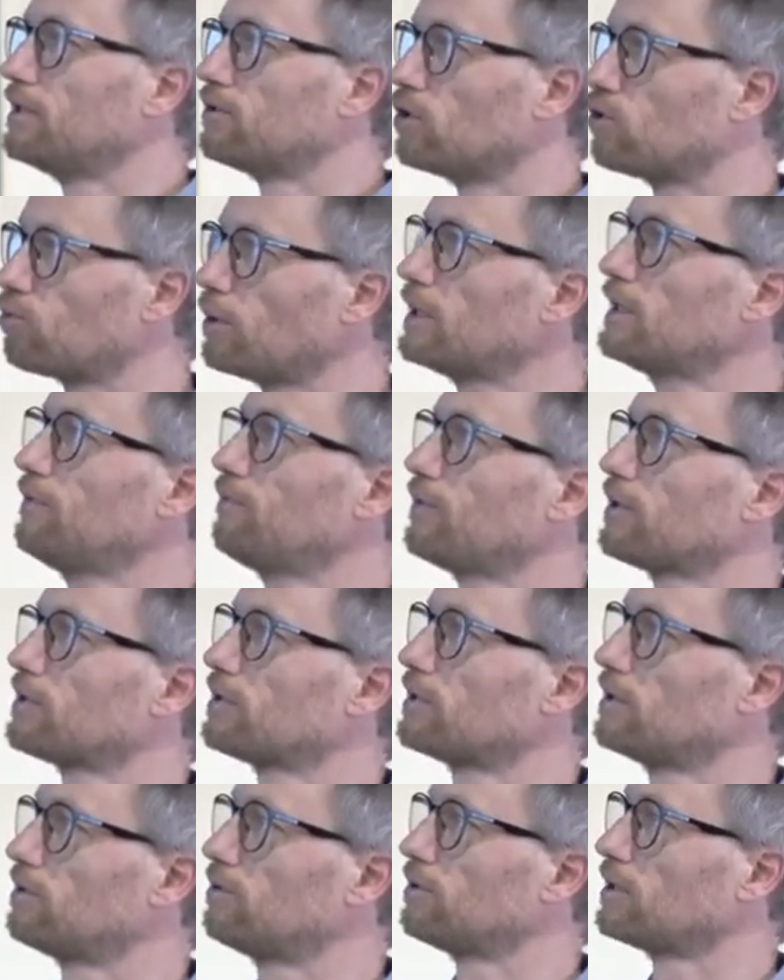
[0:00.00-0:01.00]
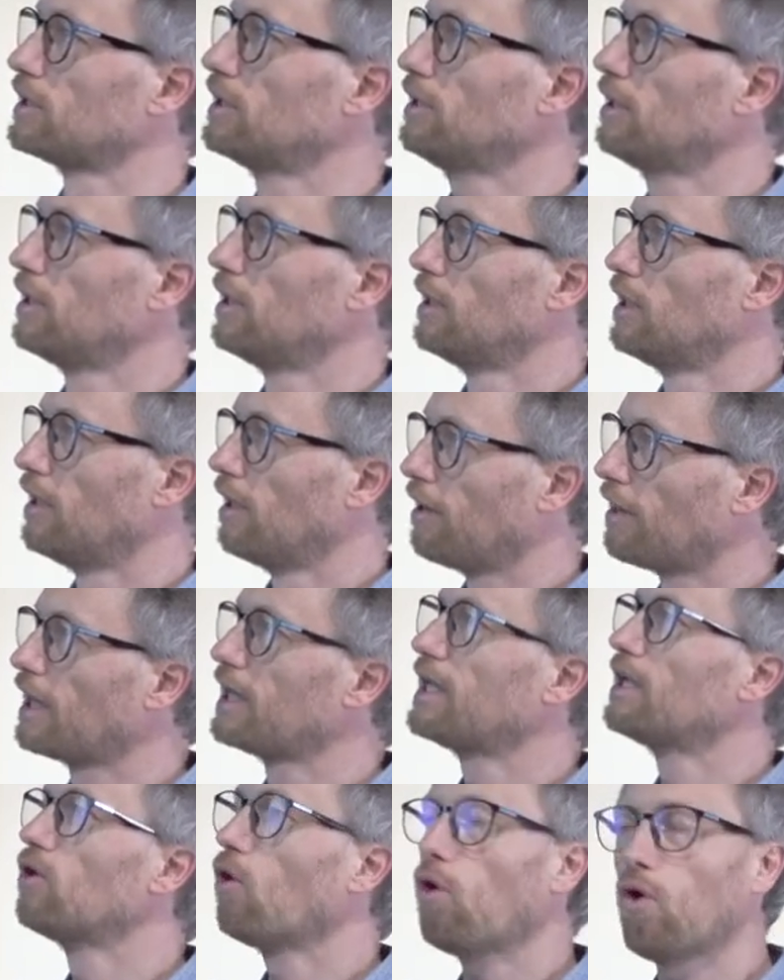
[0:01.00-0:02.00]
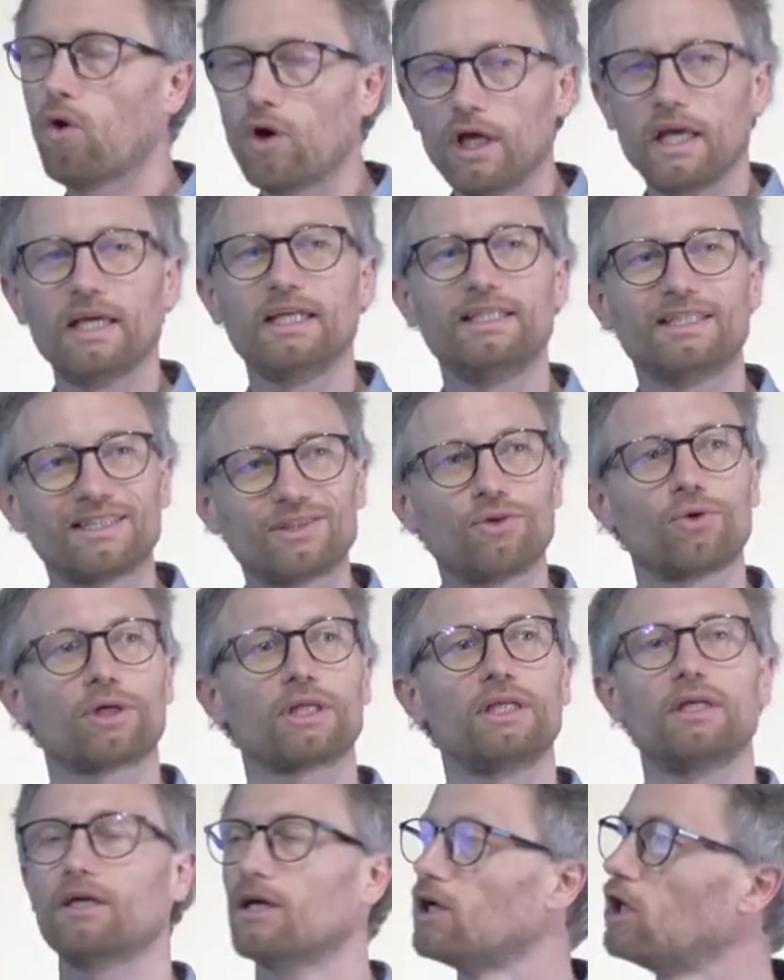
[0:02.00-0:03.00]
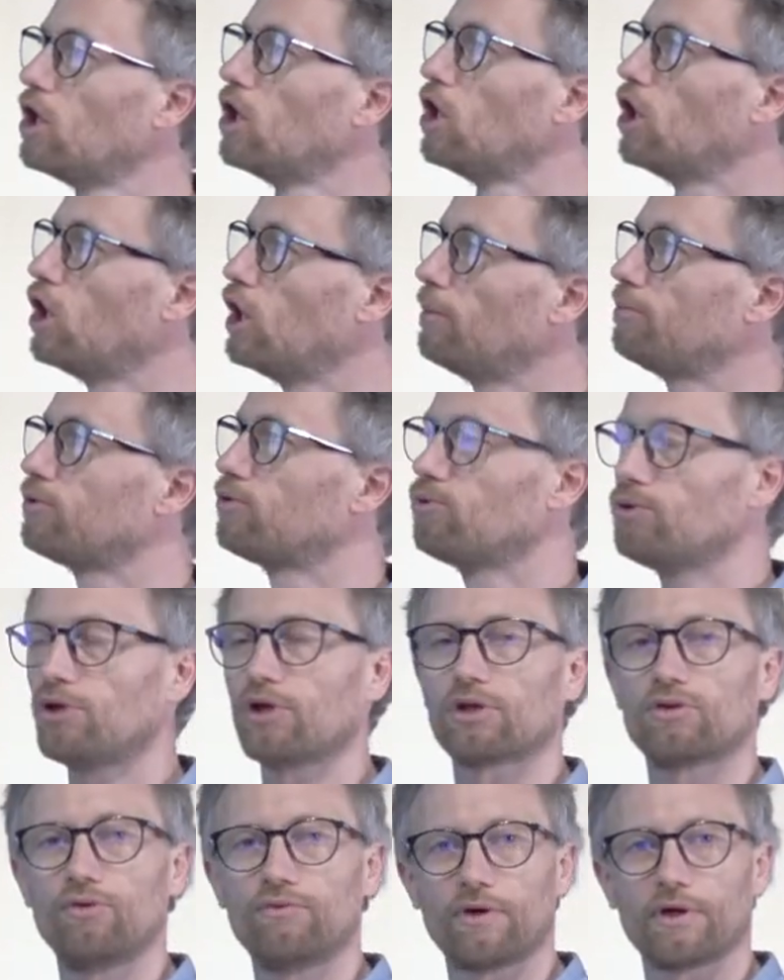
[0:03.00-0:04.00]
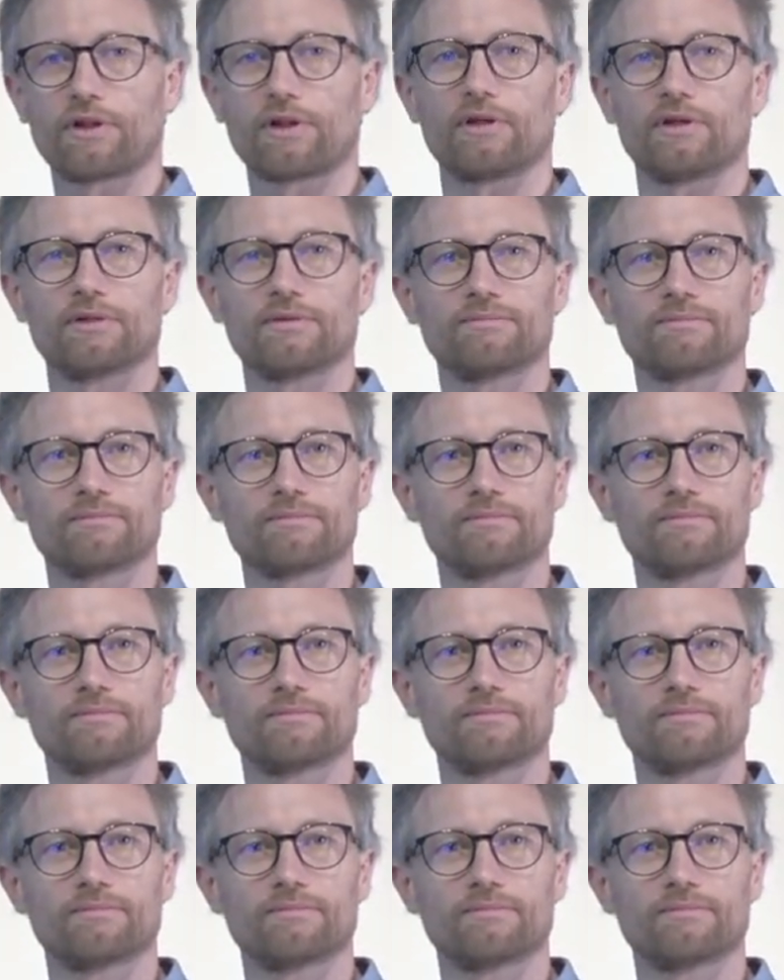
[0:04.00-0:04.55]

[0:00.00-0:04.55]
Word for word: in the 21st century than in all history up to year 2000.